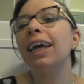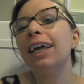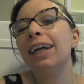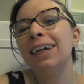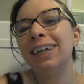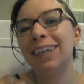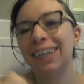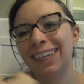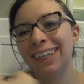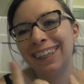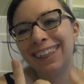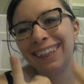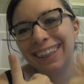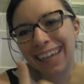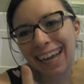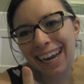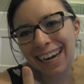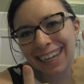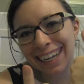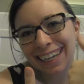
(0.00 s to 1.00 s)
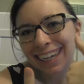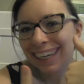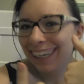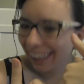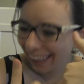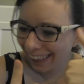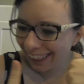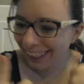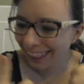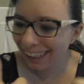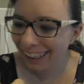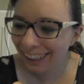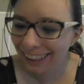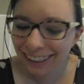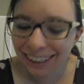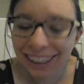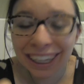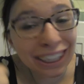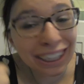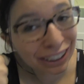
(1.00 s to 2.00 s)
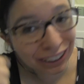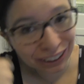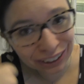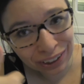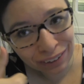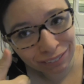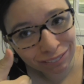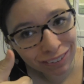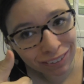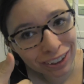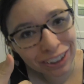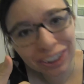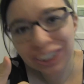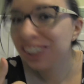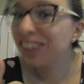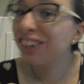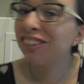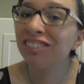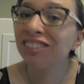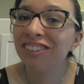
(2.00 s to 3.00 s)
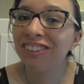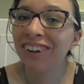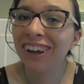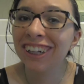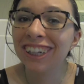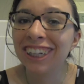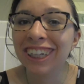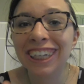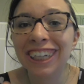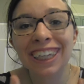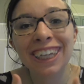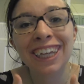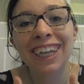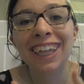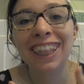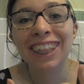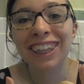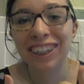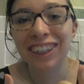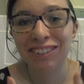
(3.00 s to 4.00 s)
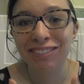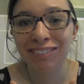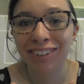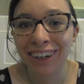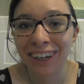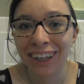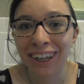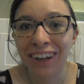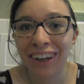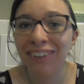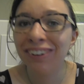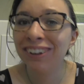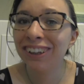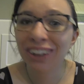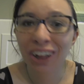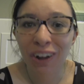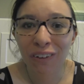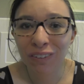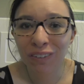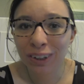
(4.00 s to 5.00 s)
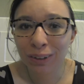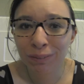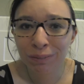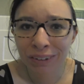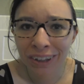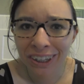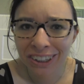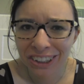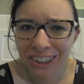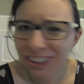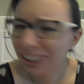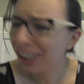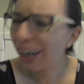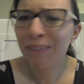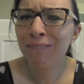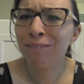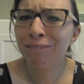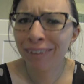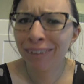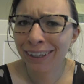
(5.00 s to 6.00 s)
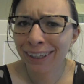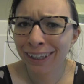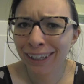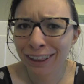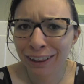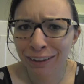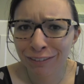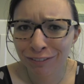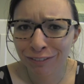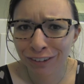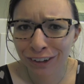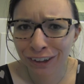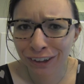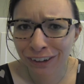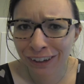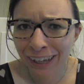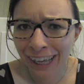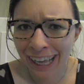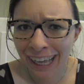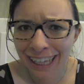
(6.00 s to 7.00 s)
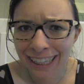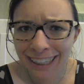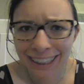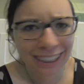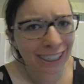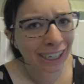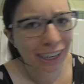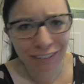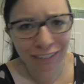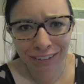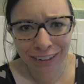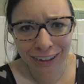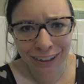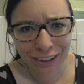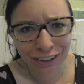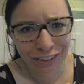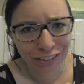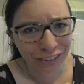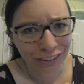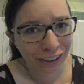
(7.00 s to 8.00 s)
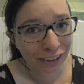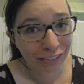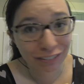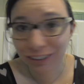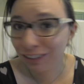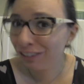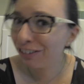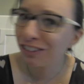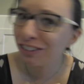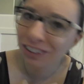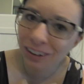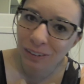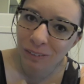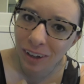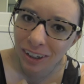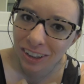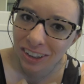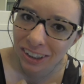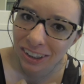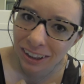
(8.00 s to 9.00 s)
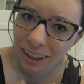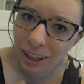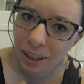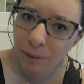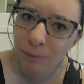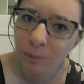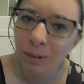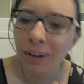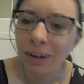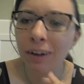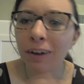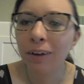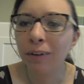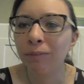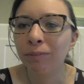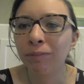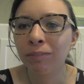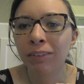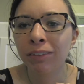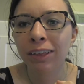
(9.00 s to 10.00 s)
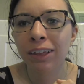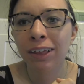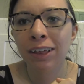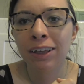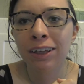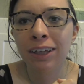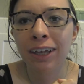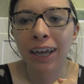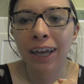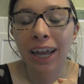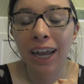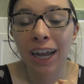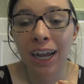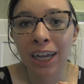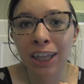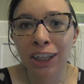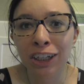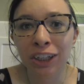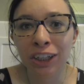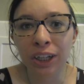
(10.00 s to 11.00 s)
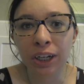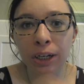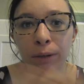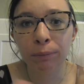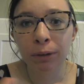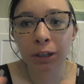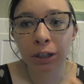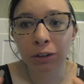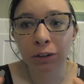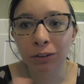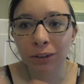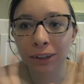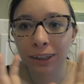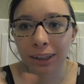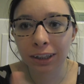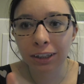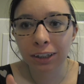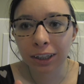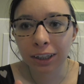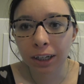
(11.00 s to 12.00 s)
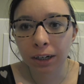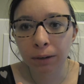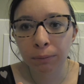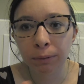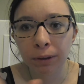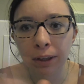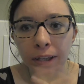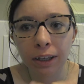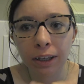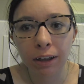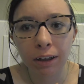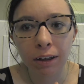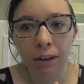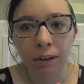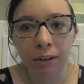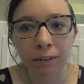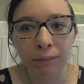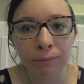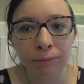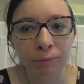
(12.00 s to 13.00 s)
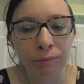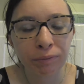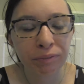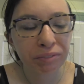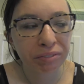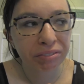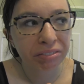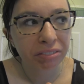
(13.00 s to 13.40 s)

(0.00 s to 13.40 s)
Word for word: and get excited and thanks so much for watching this video. It's always a pleasure making them for you guys and I really enjoy it when you enjoy watching them. Um, and there's going to be news, there's going to be um,